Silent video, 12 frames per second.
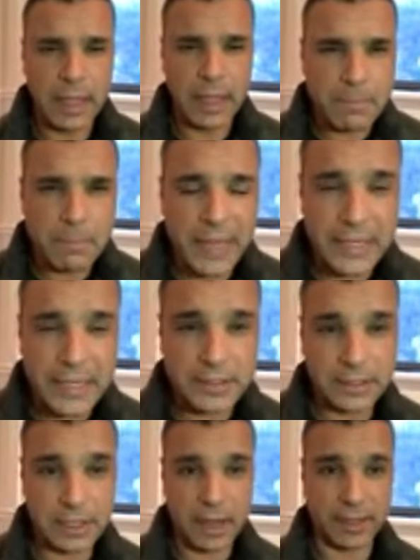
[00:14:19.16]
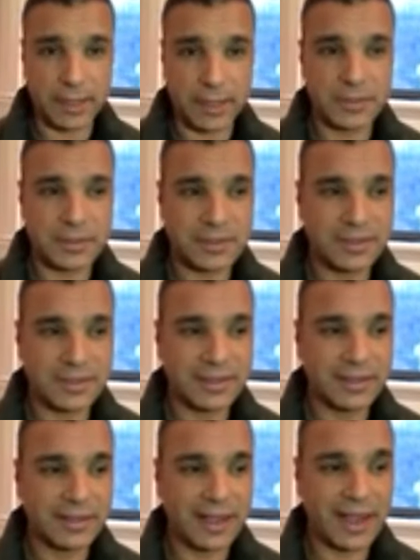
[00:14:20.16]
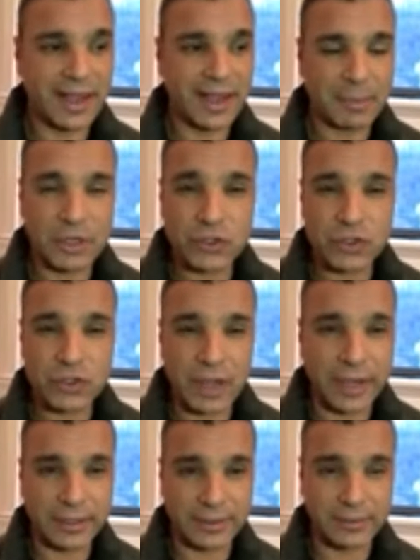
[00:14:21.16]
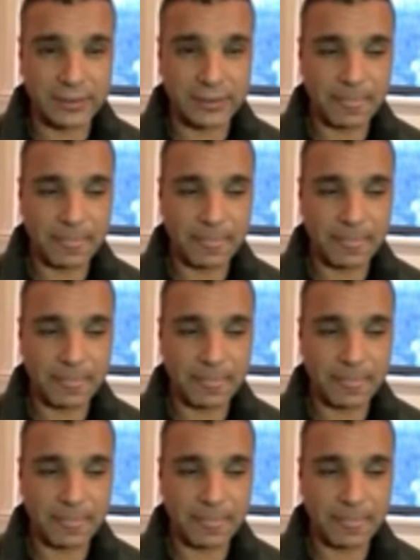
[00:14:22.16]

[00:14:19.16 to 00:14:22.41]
Amazing times. I am excited.